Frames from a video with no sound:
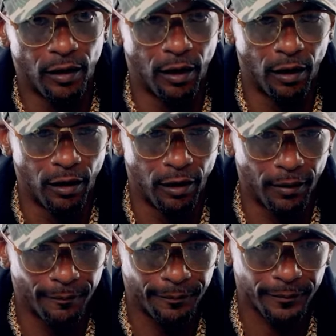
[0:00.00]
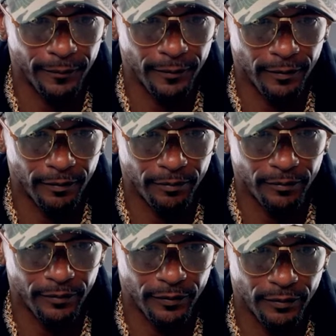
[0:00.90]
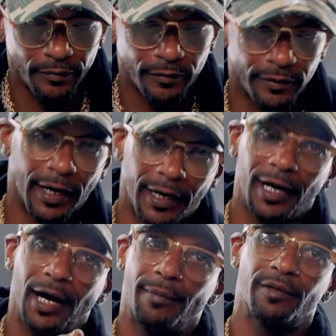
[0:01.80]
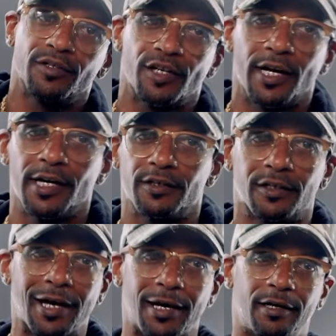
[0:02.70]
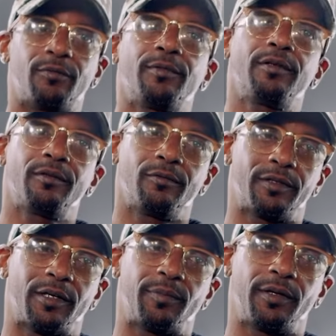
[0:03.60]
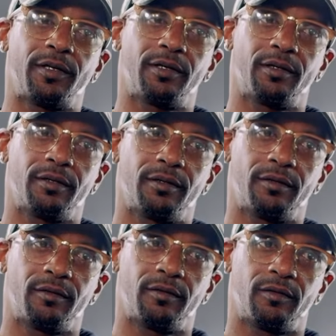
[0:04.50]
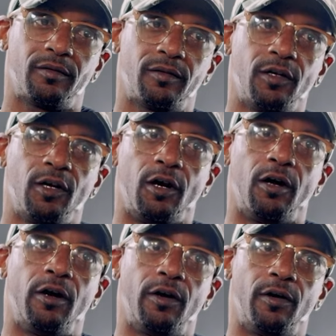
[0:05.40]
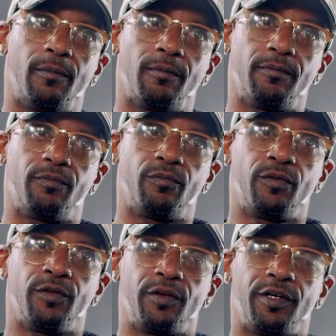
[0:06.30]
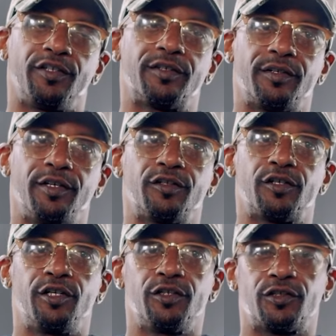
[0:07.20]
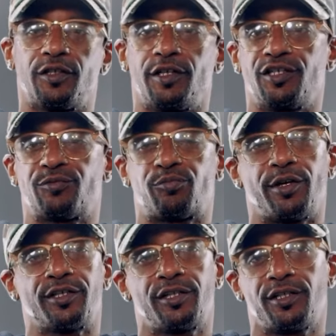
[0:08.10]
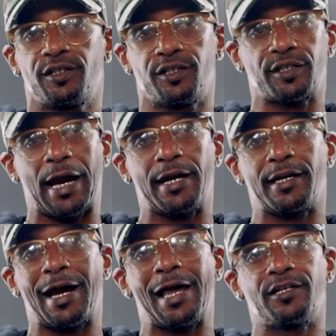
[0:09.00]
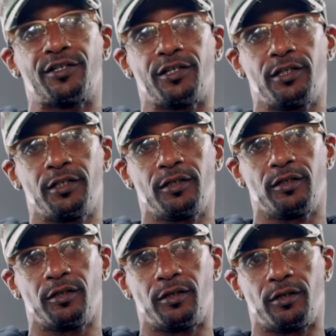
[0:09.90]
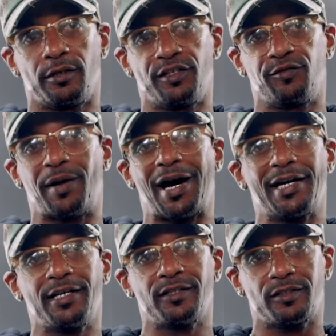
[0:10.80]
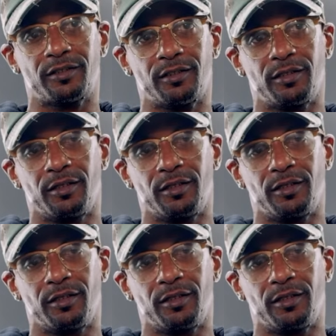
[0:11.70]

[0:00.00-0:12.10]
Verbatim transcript: Uh, that cop can change a lot, homie, with that pen. Come on, man. Uh, his, his, his, his prejudice, his ideology, uh, his bias,